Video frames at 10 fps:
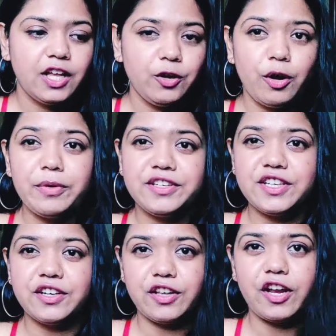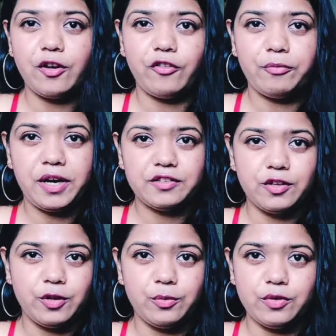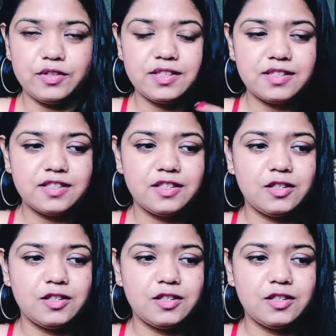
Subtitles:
you are being taken care of by the universe,